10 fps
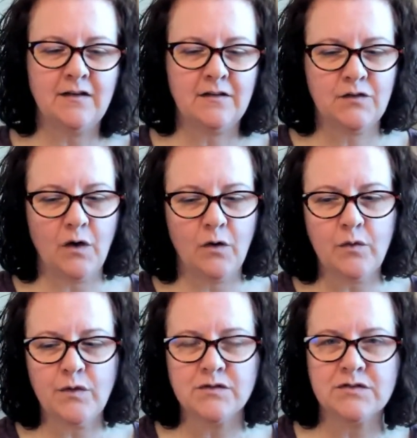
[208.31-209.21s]
So
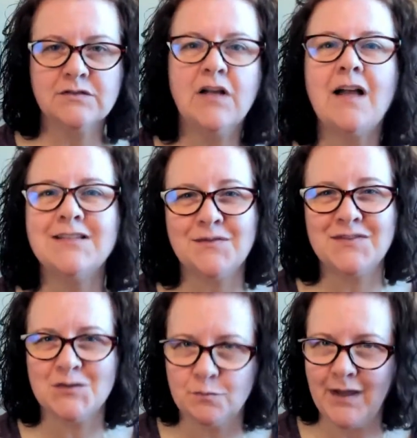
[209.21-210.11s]
there's lots of
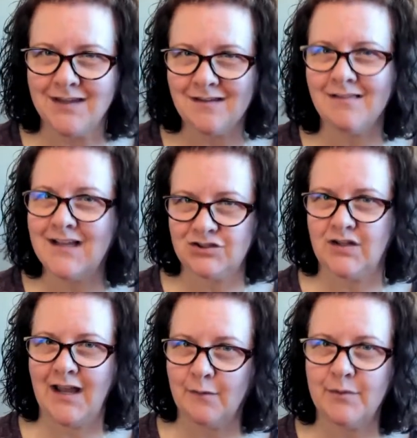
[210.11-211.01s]
speculation
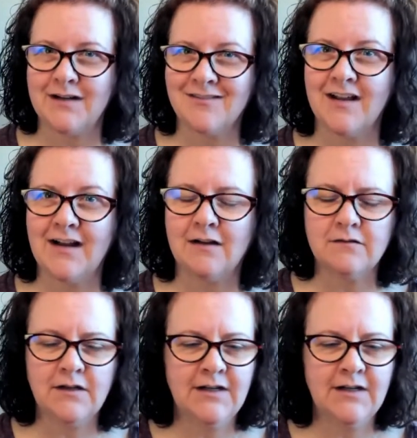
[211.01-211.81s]
happening right now.